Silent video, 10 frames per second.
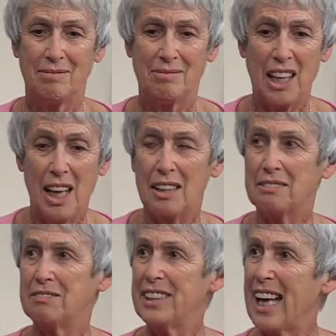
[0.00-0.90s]

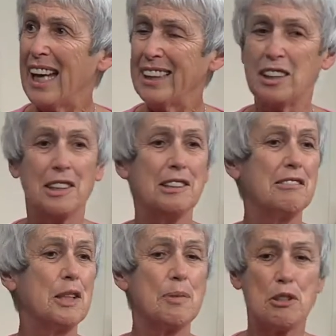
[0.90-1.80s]
love and anger
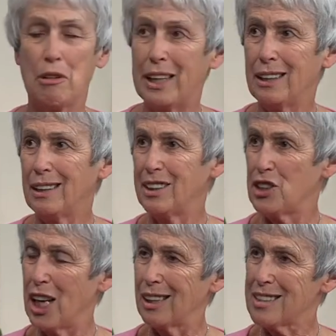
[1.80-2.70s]
and betrayal and
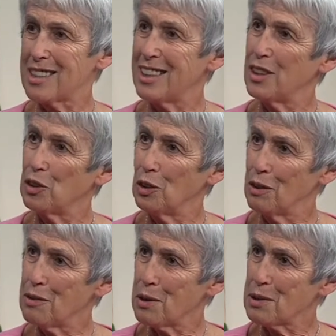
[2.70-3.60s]
jealousy and all
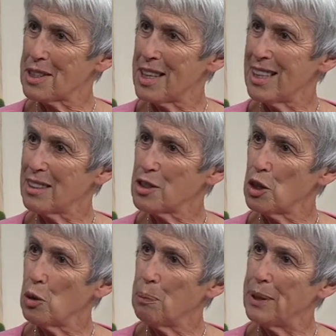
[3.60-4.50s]
of those things That's so
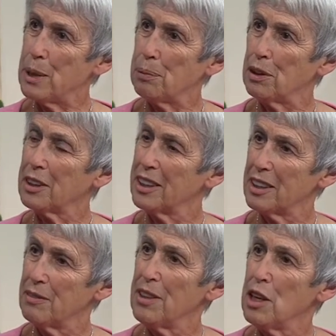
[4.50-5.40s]
right. people
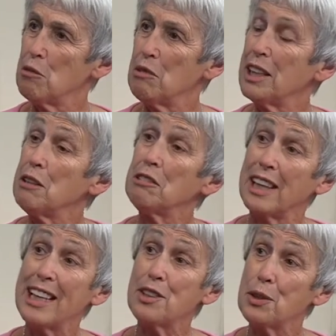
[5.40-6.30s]
can really
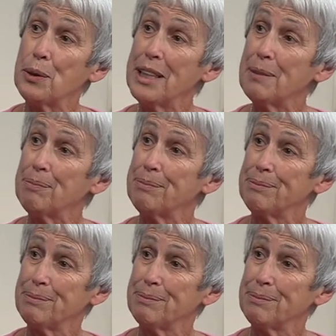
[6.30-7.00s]
relate to it. Mm -hmm.